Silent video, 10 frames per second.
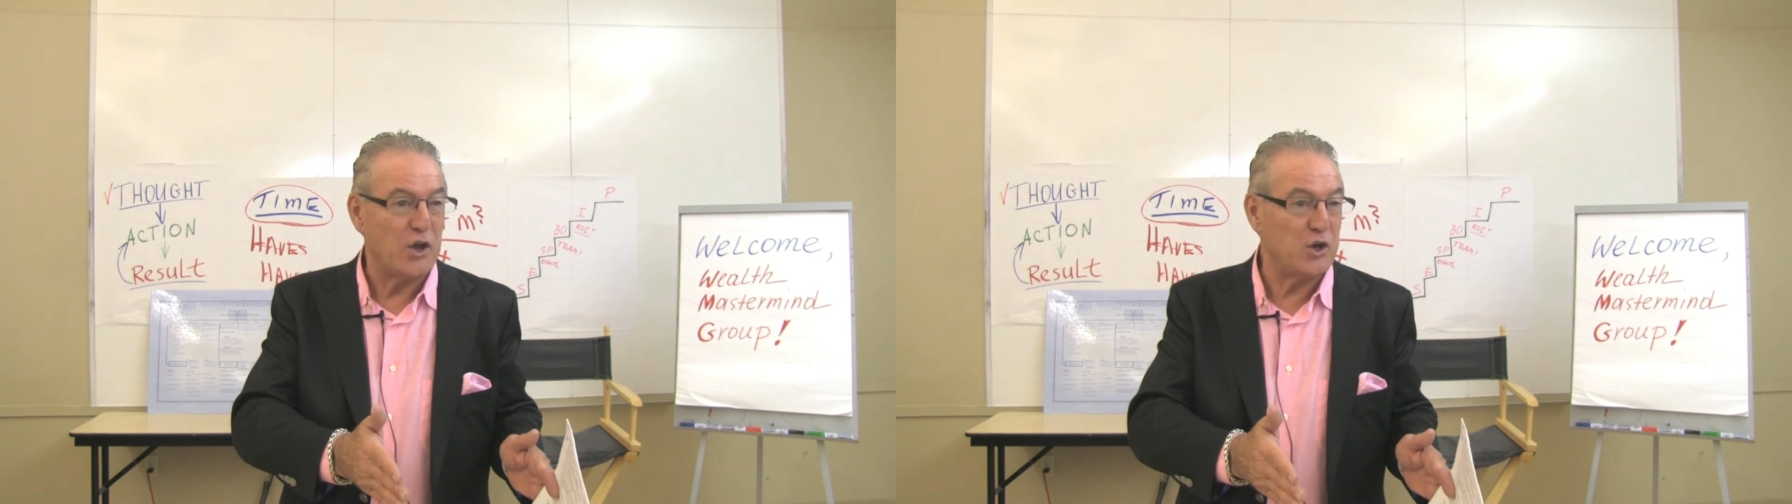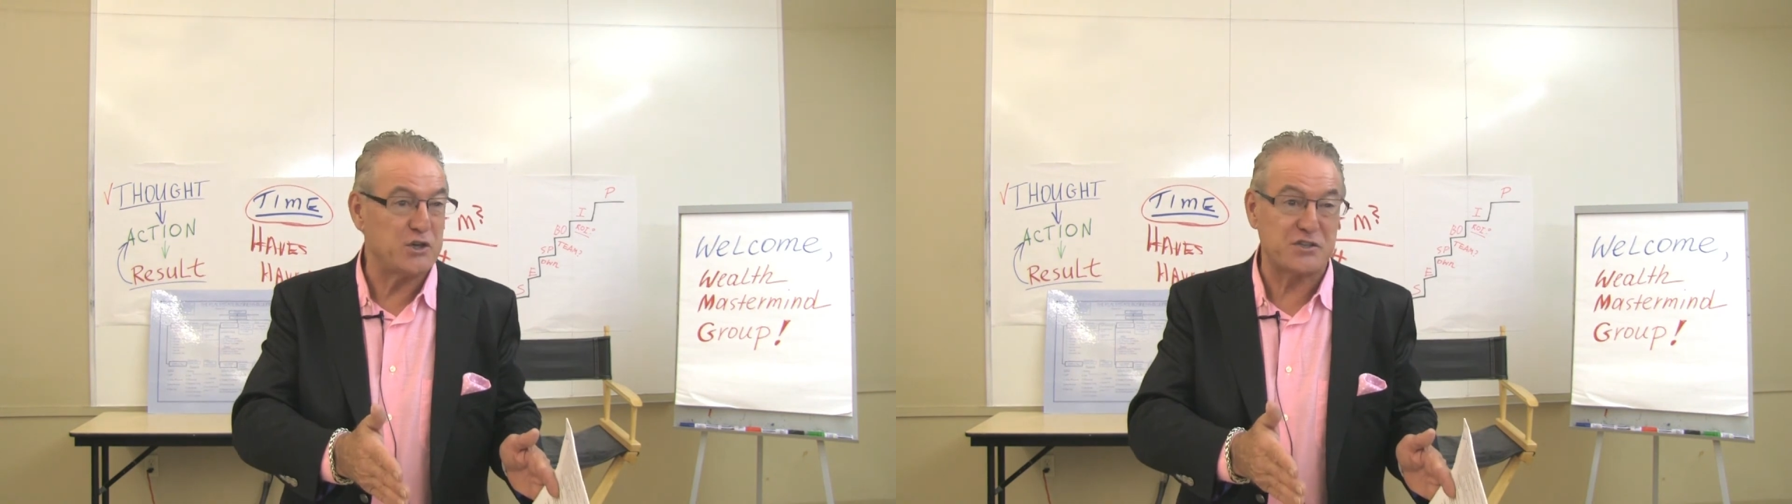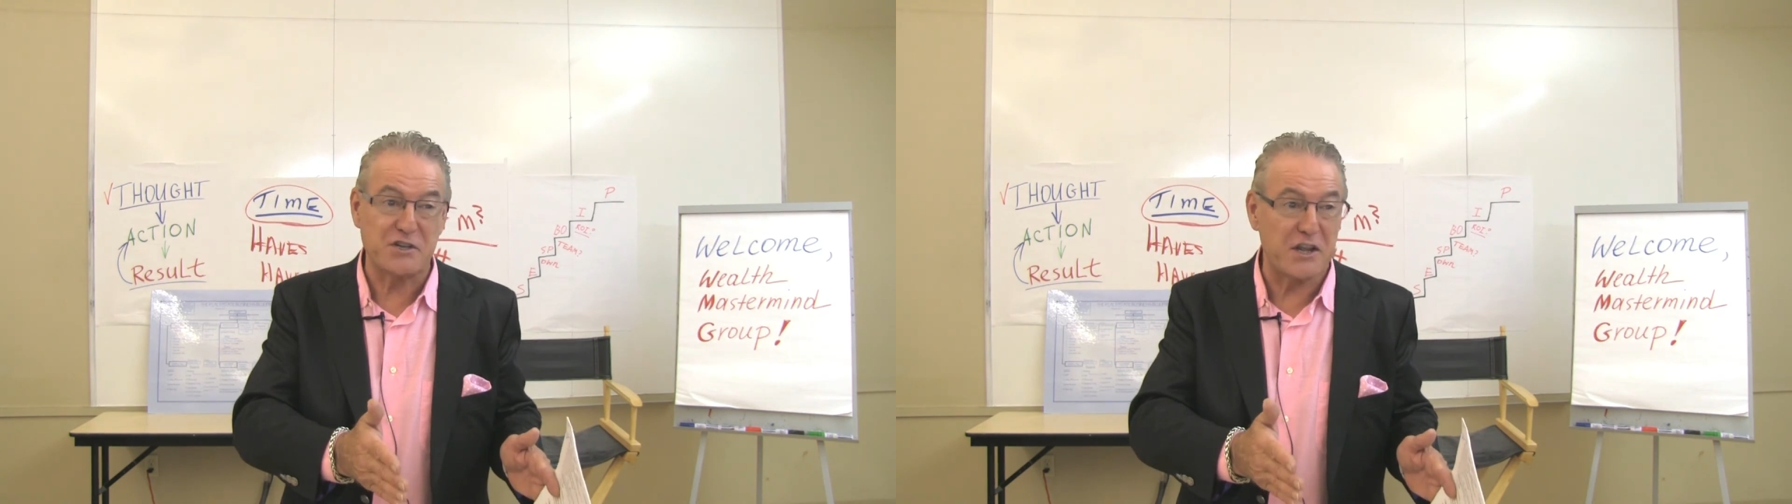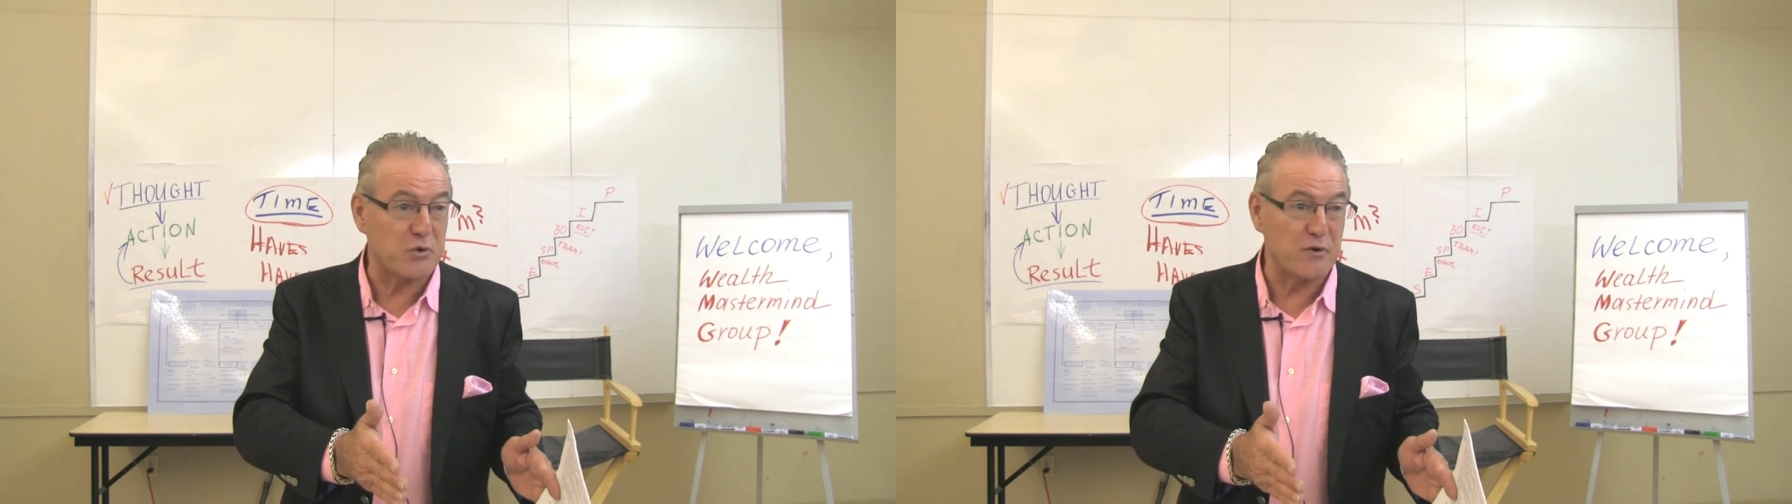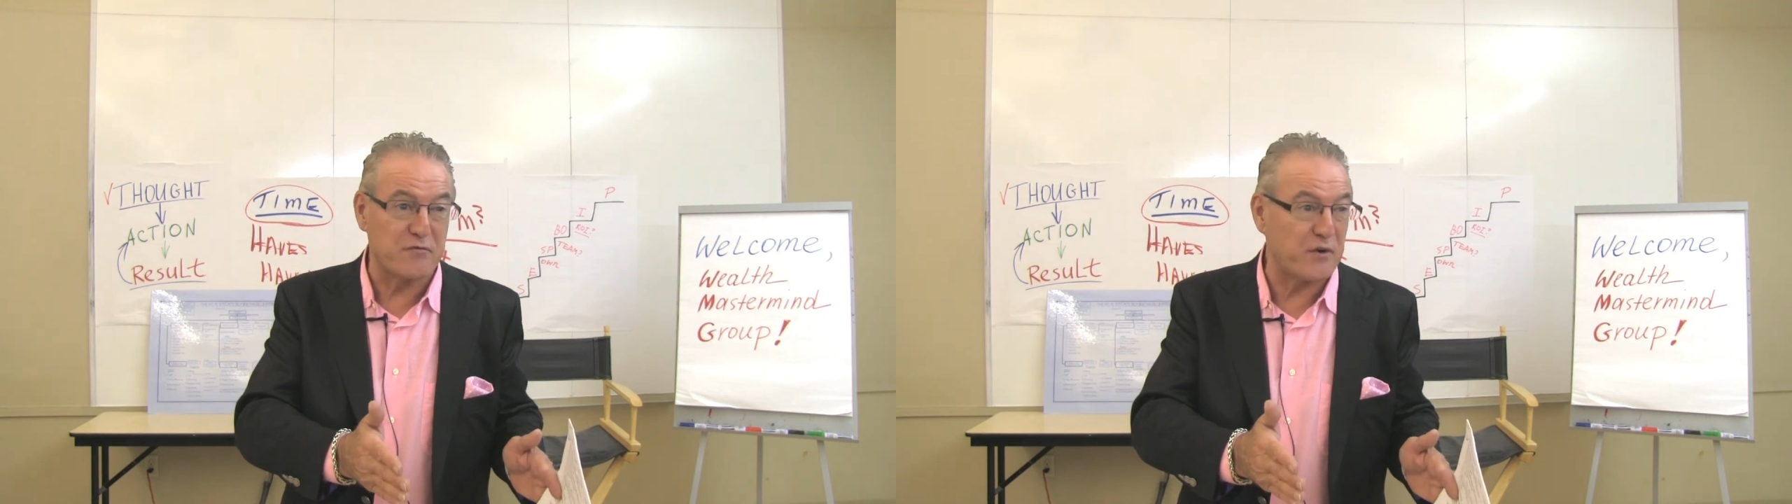You're just
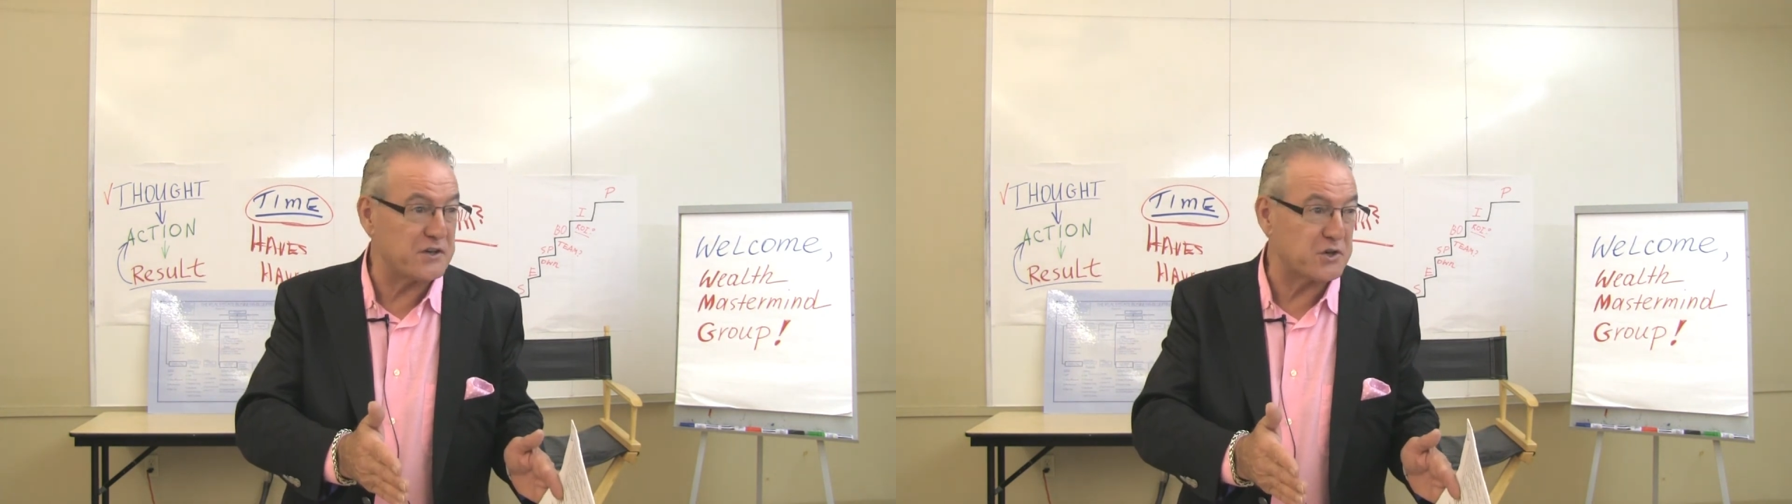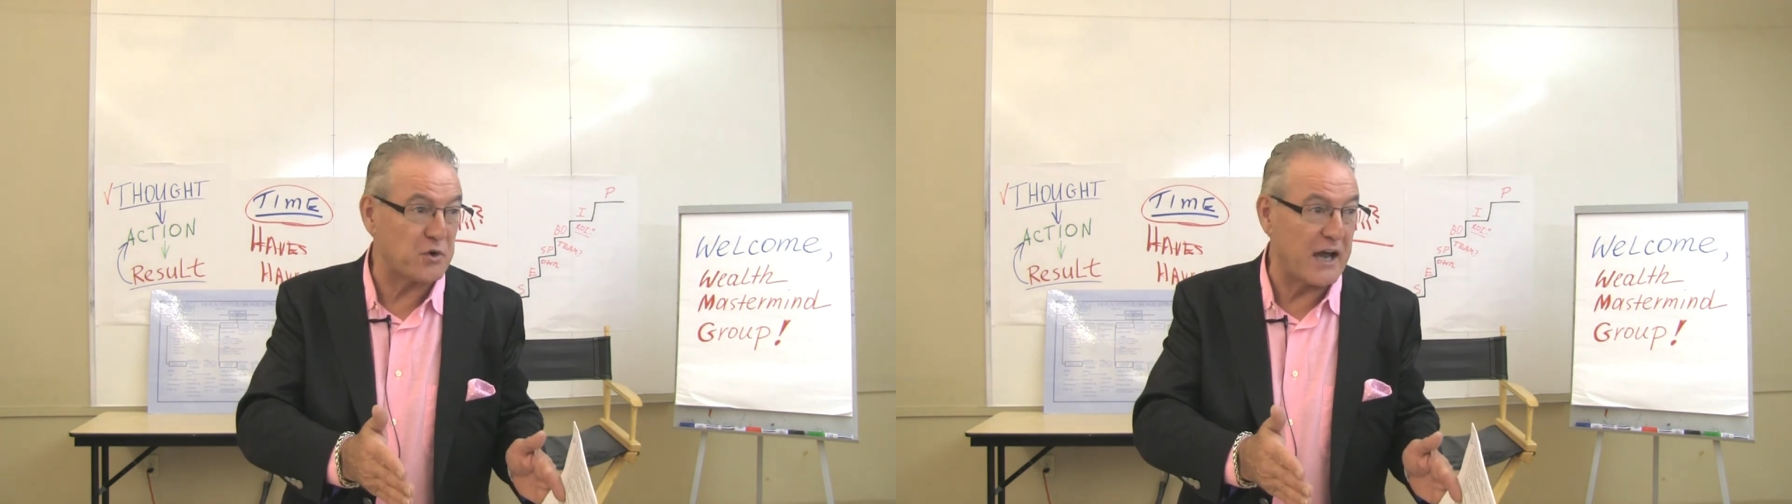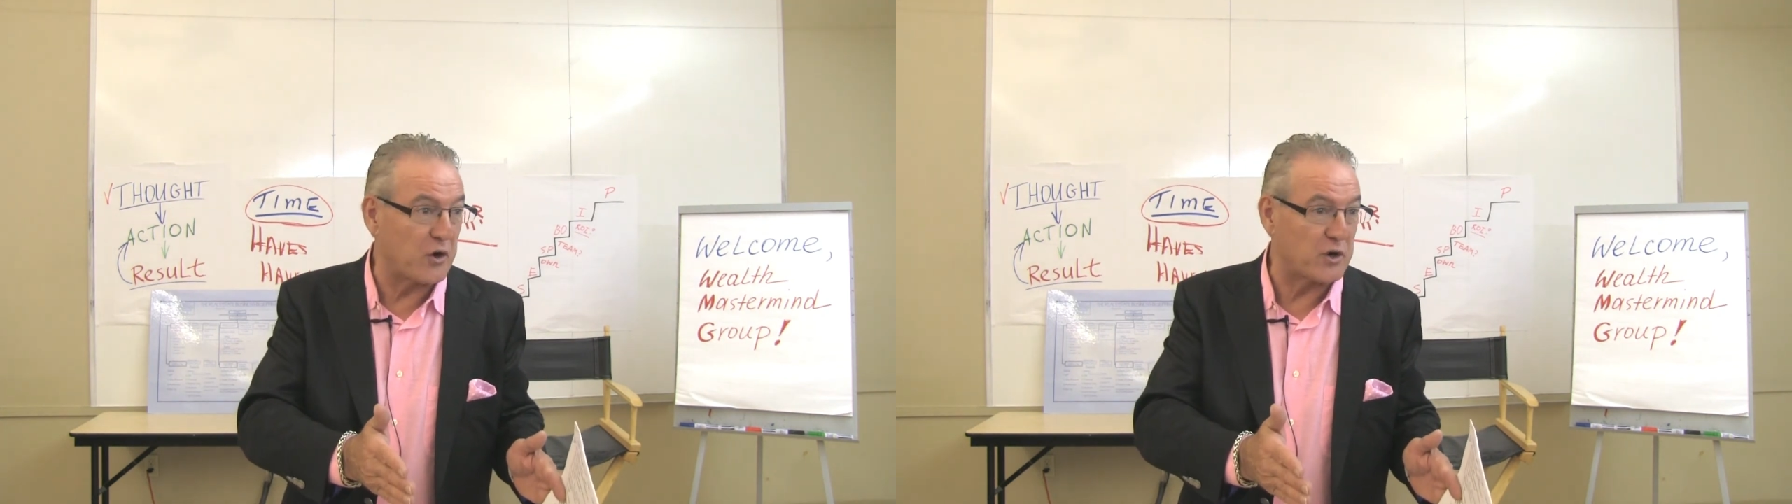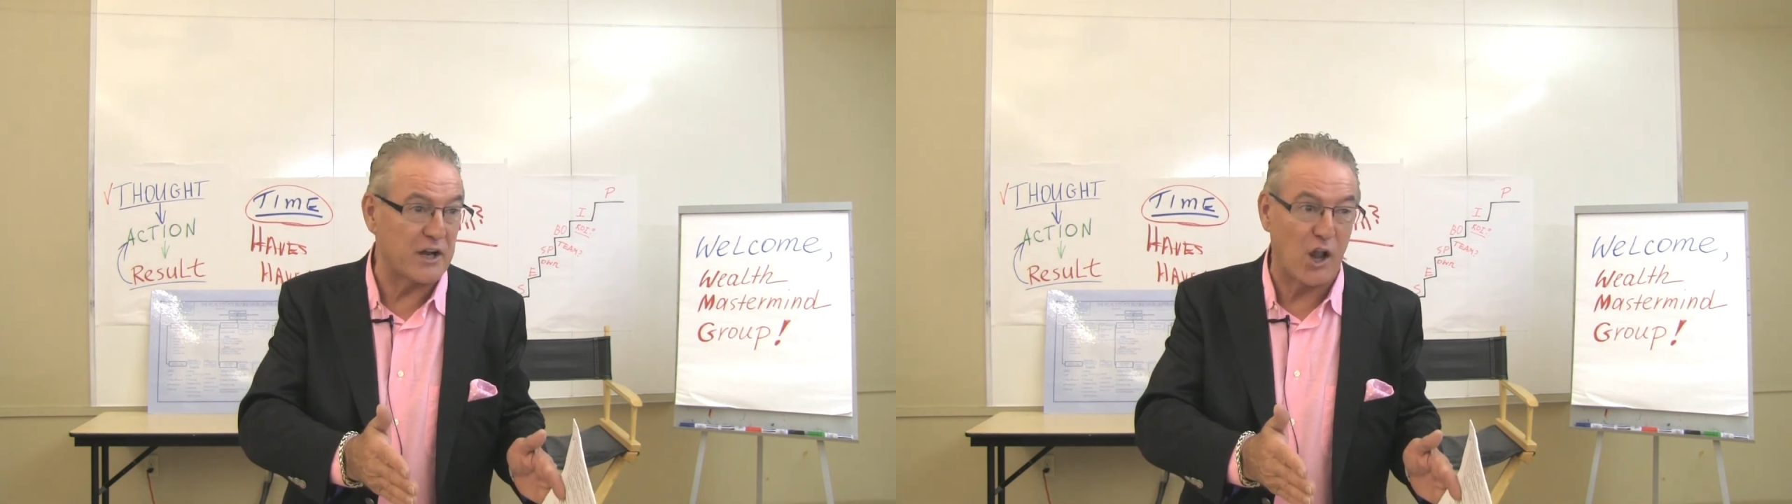another refrigerator in the